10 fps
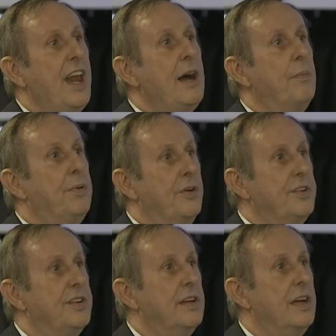an
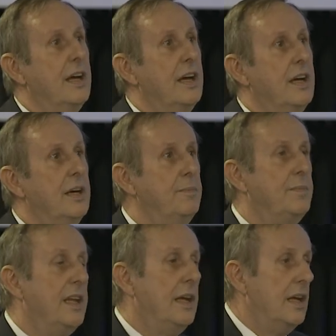output
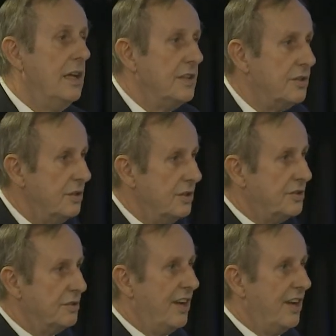to